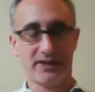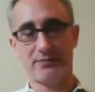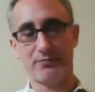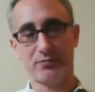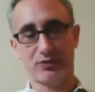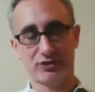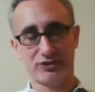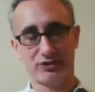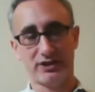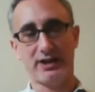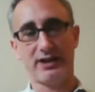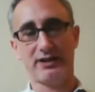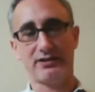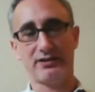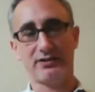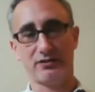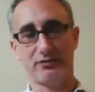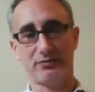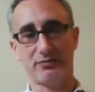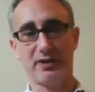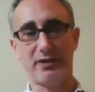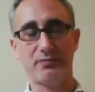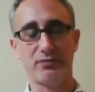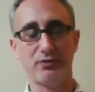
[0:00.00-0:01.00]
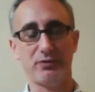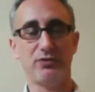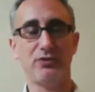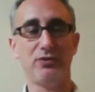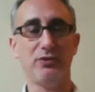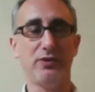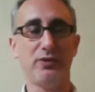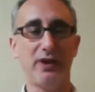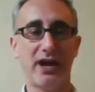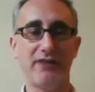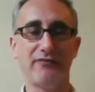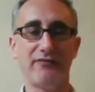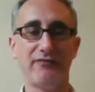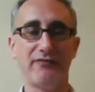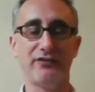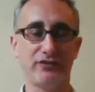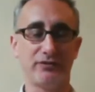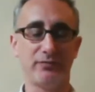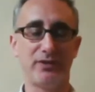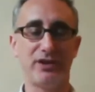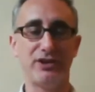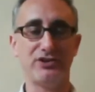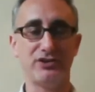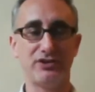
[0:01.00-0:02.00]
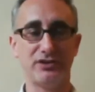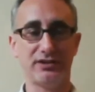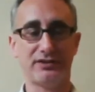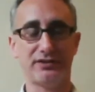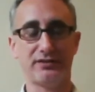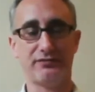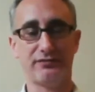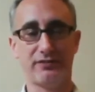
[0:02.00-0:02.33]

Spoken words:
and protect are people who have information